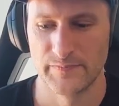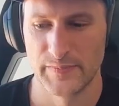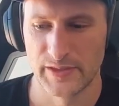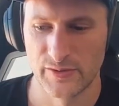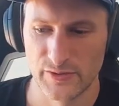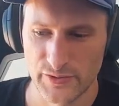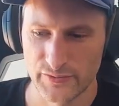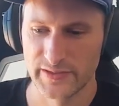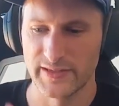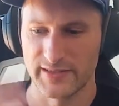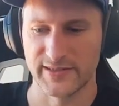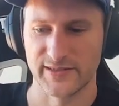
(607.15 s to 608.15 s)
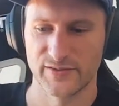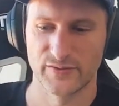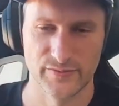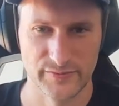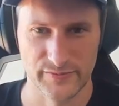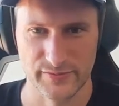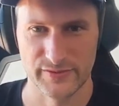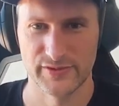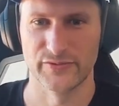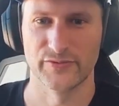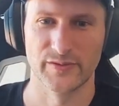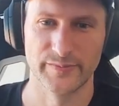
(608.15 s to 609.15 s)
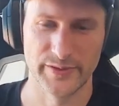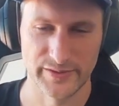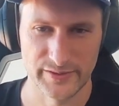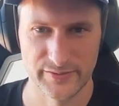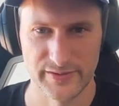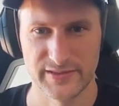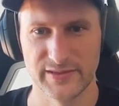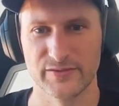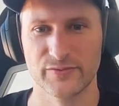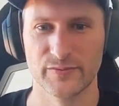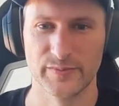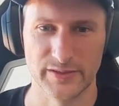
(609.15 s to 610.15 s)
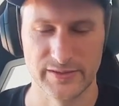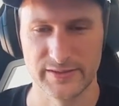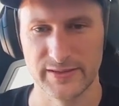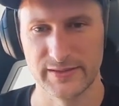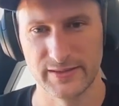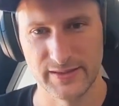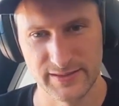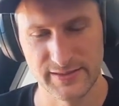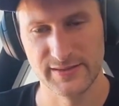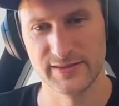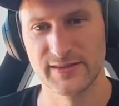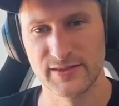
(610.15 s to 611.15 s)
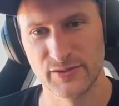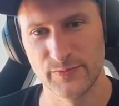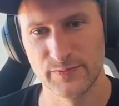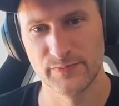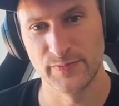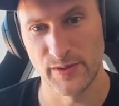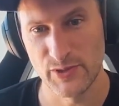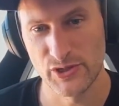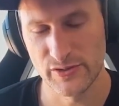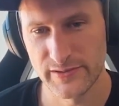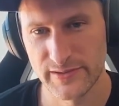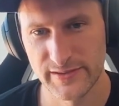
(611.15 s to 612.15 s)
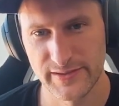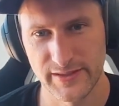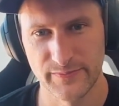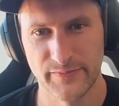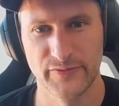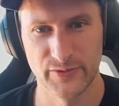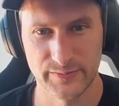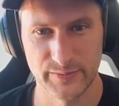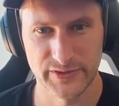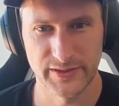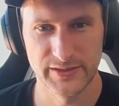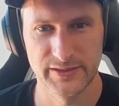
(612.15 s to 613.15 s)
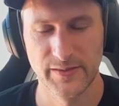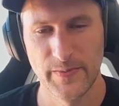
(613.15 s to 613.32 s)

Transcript: because you need access to a central bank or access to a bank. And like it's a permission system fundamentally.